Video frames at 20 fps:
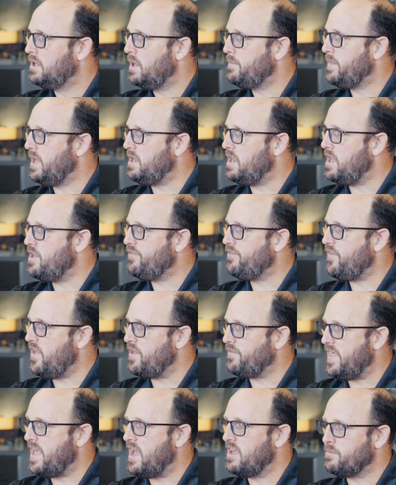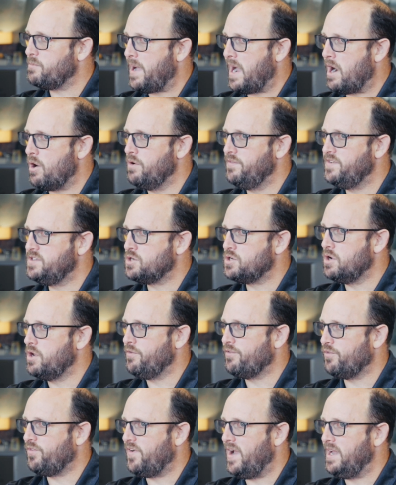I mean, if they had a power of attorney
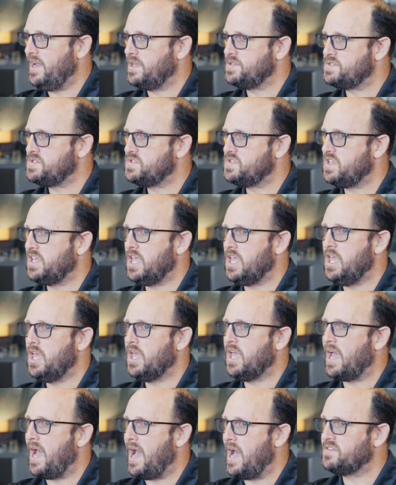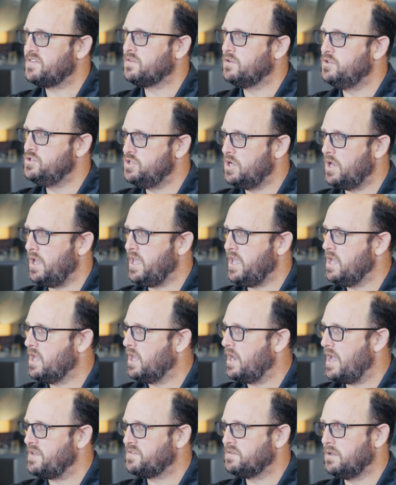for finances, he could
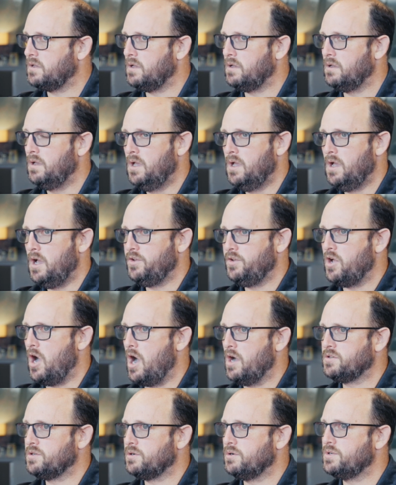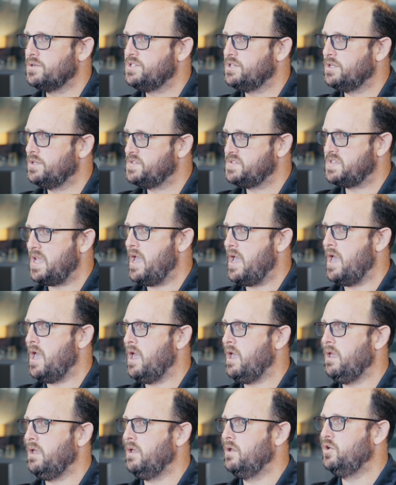ask a doctor to
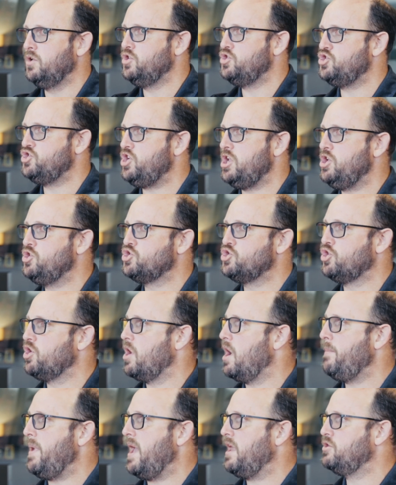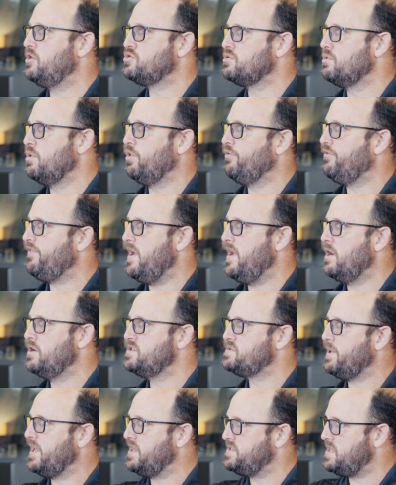say she should not manage her own
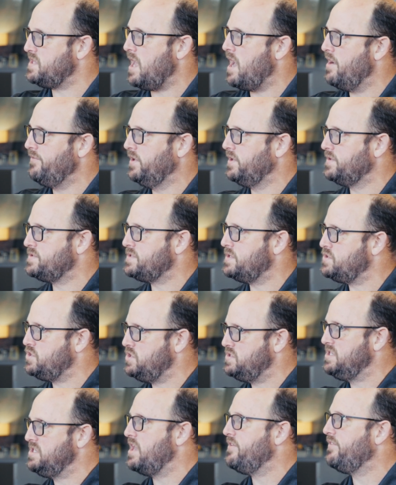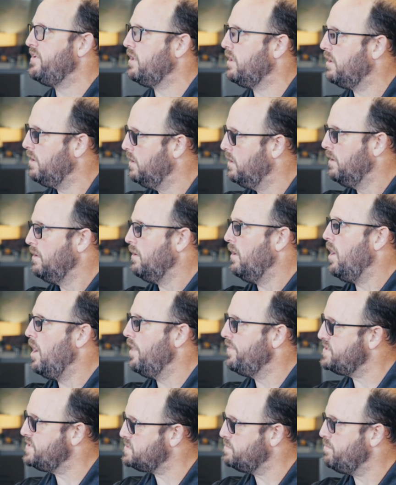affairs because the evidence is she's giving
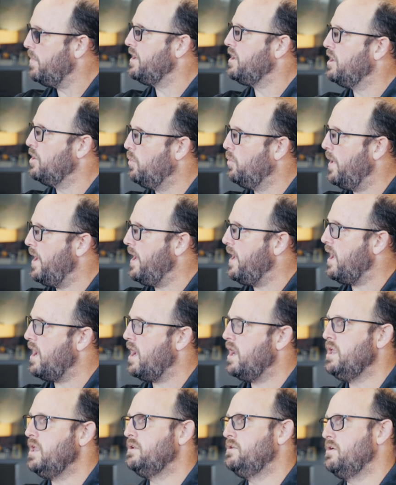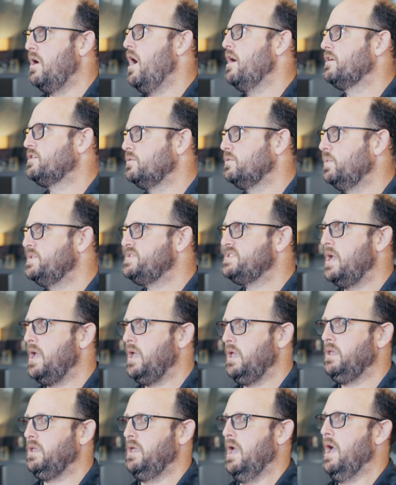all this money away. Any doctor would
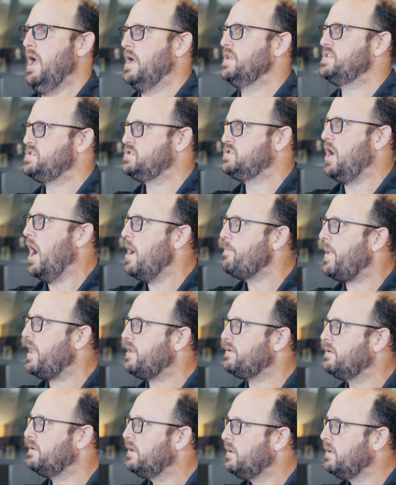say, "Yeah, stop it."